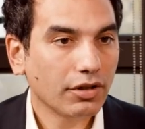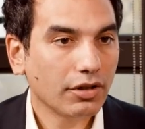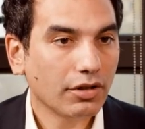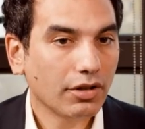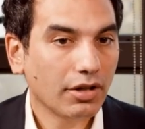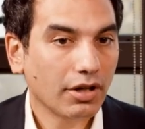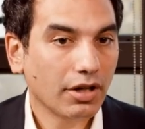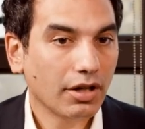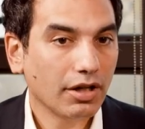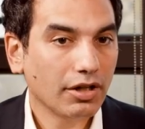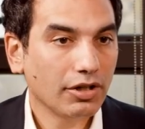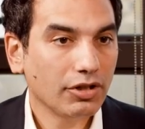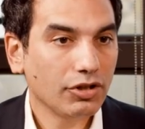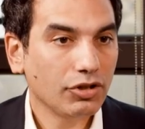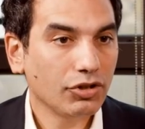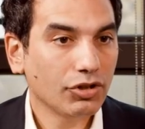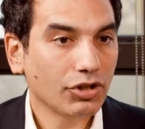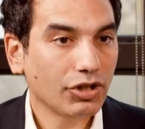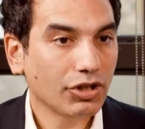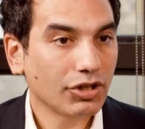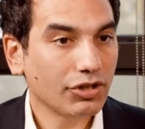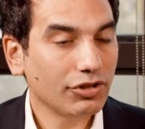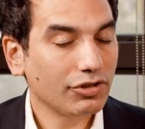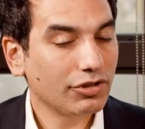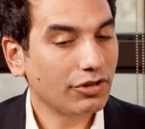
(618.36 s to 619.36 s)
uh, you
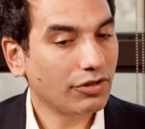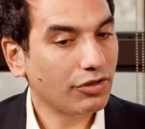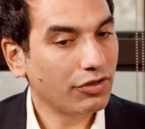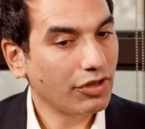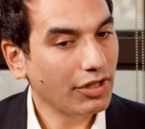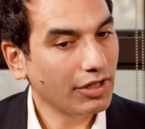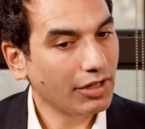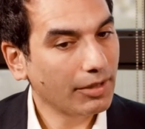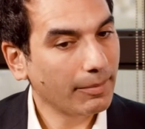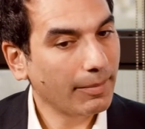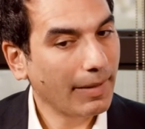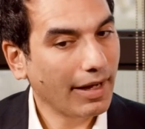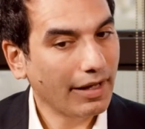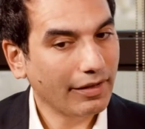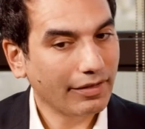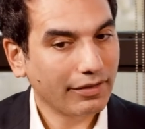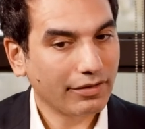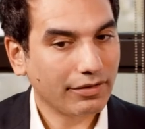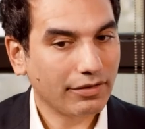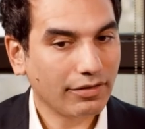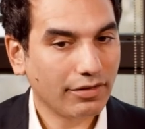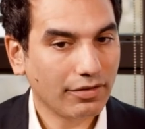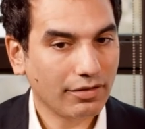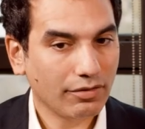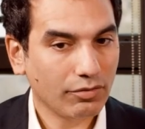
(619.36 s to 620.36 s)
could think about
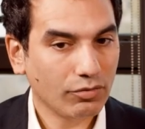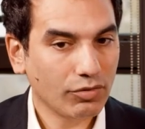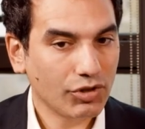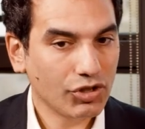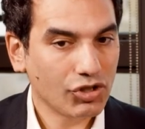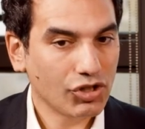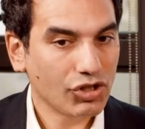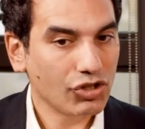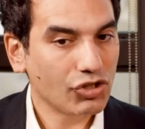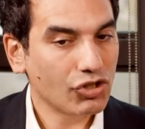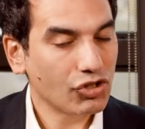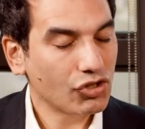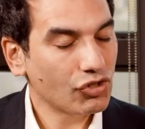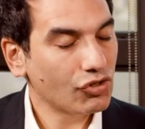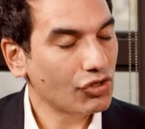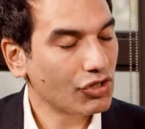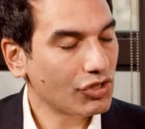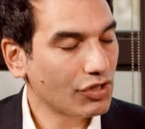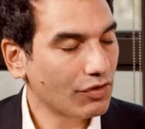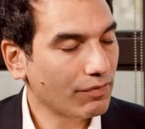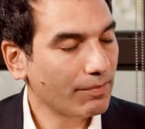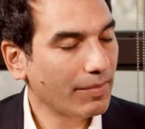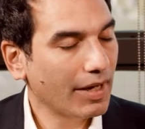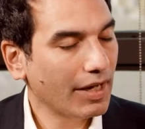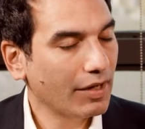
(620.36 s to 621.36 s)
which industries
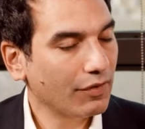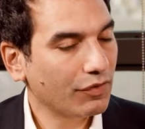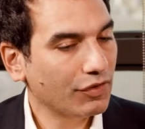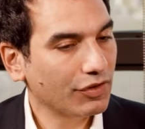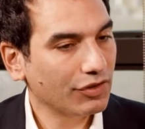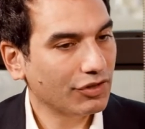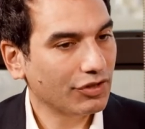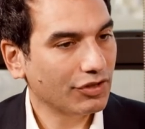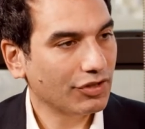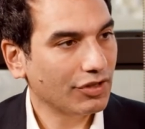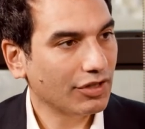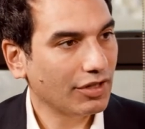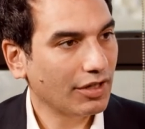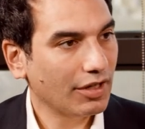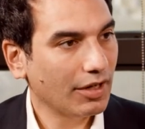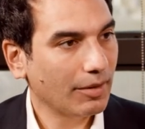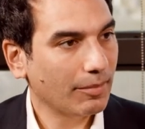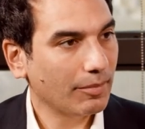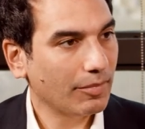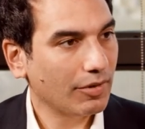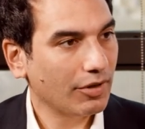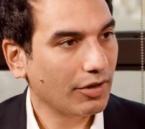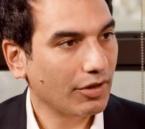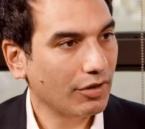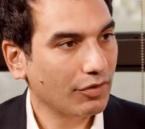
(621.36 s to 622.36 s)
have benefited in a
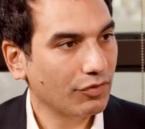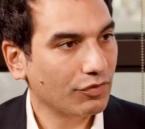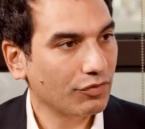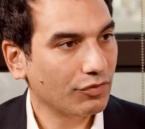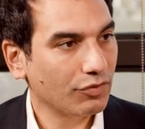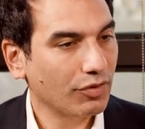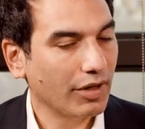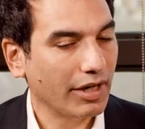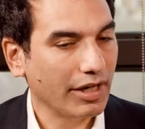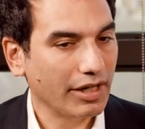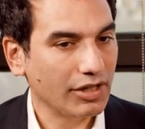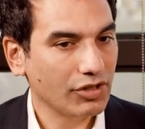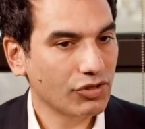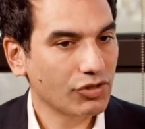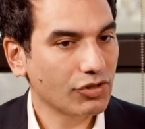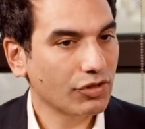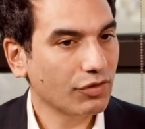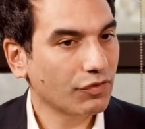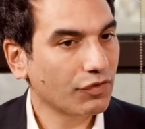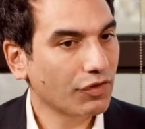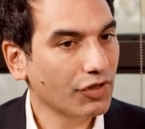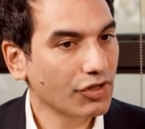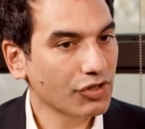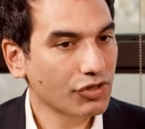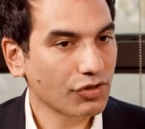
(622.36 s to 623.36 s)
number of ways. the
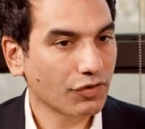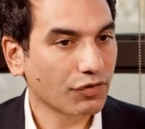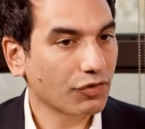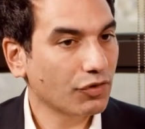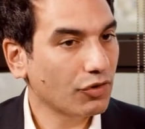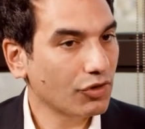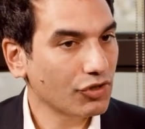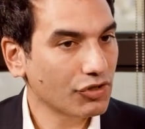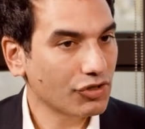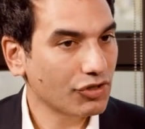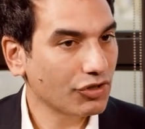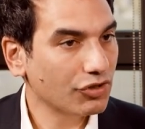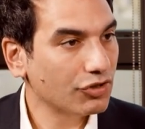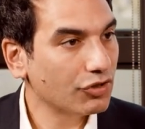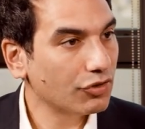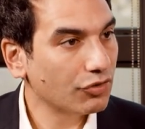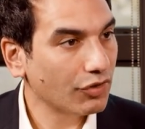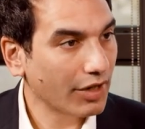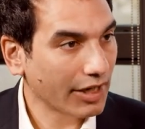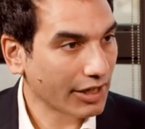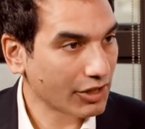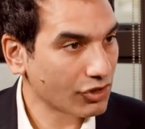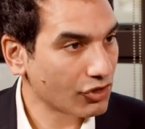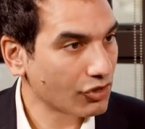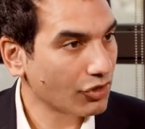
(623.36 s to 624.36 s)
first, of course, the
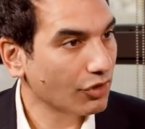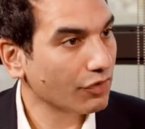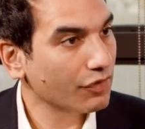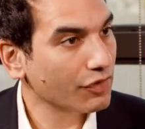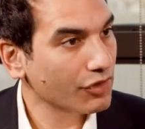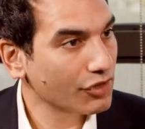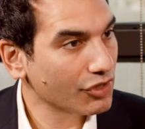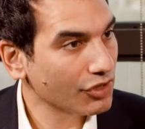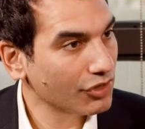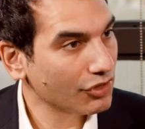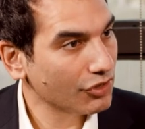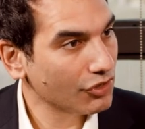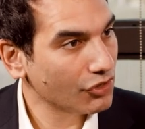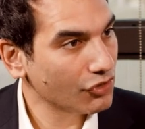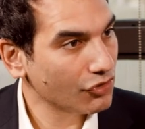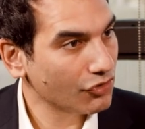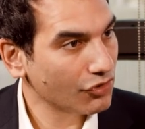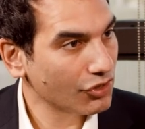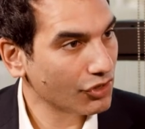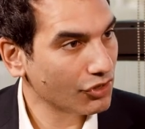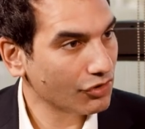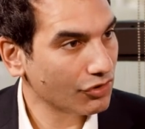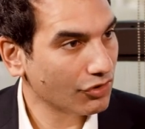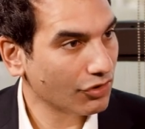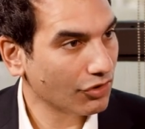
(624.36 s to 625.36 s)
direct service
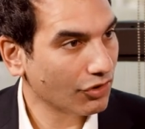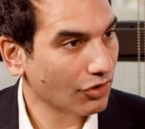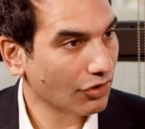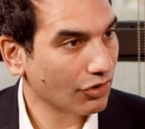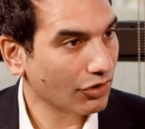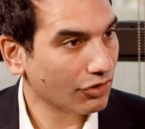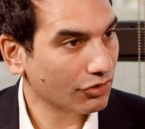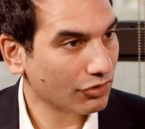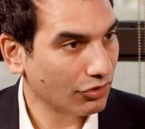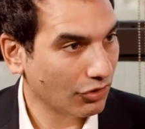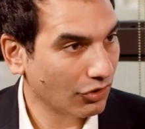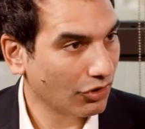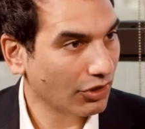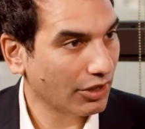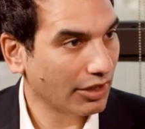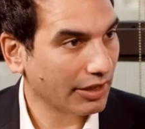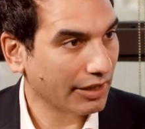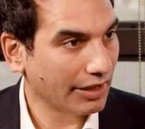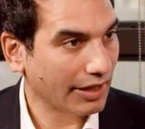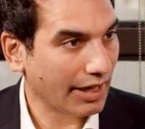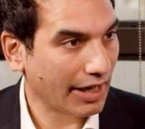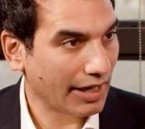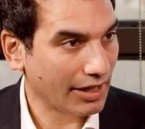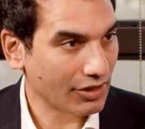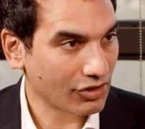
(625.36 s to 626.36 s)
industries to, the, to oil and
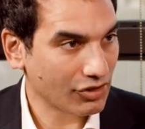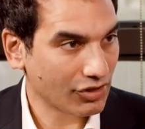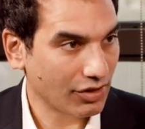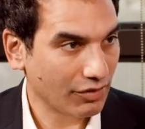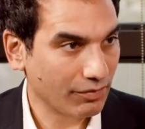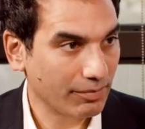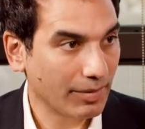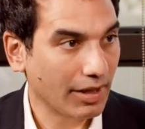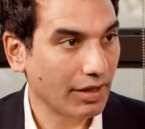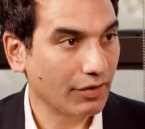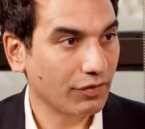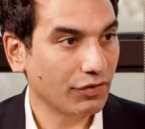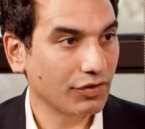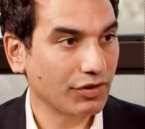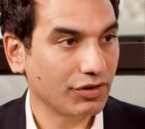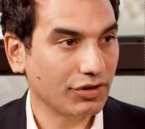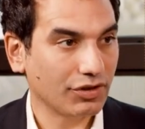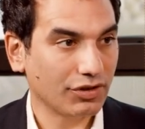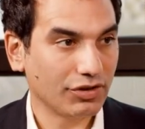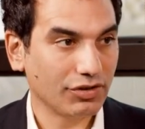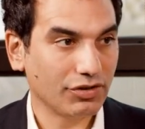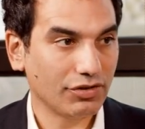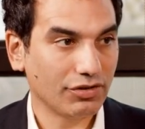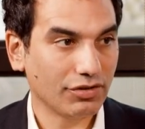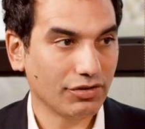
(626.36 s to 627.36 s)
gas have
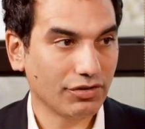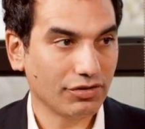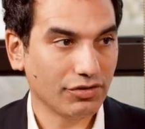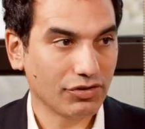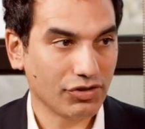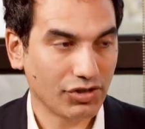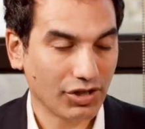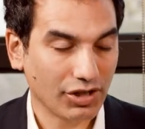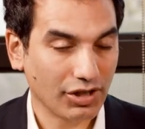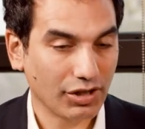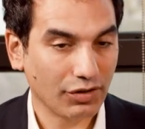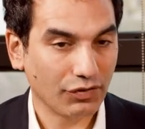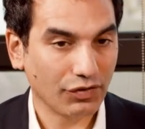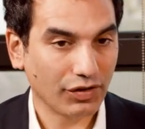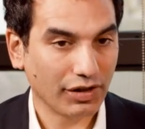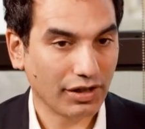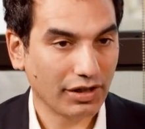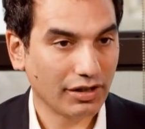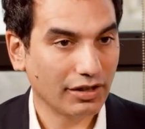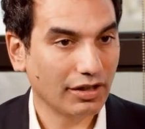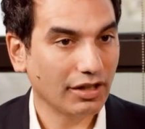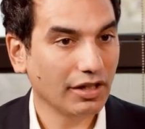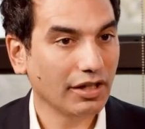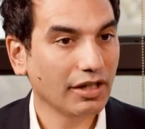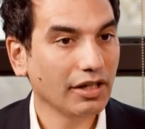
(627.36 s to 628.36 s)
benefited
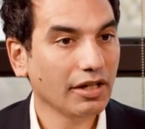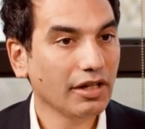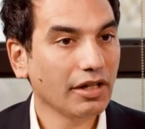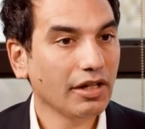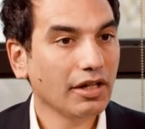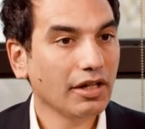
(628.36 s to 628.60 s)
significantly.